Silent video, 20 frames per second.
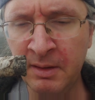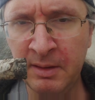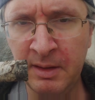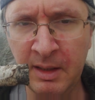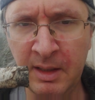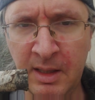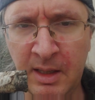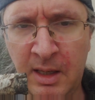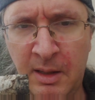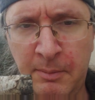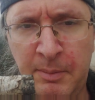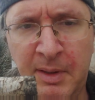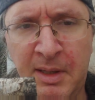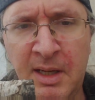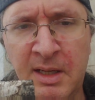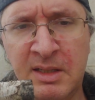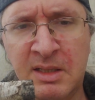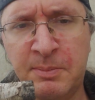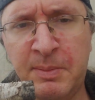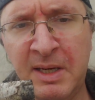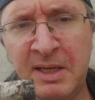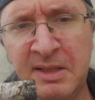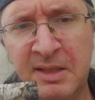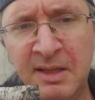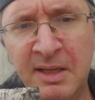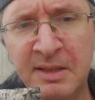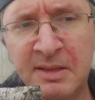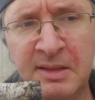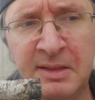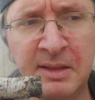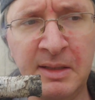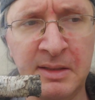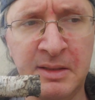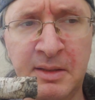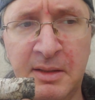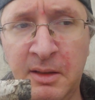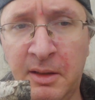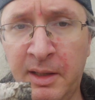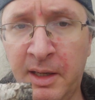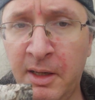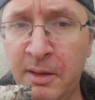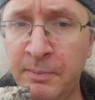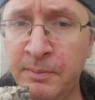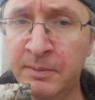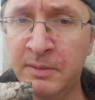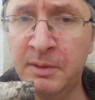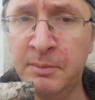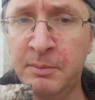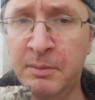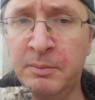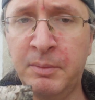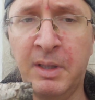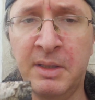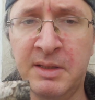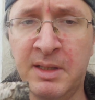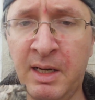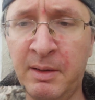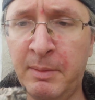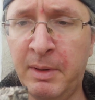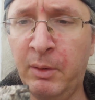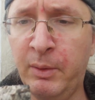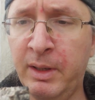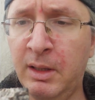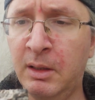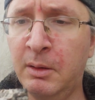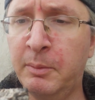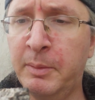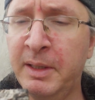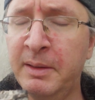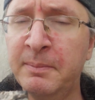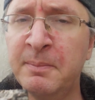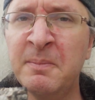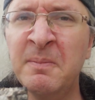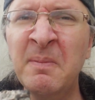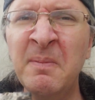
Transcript: The piquant spiciness is still there, that's kind of mellowing a little bit.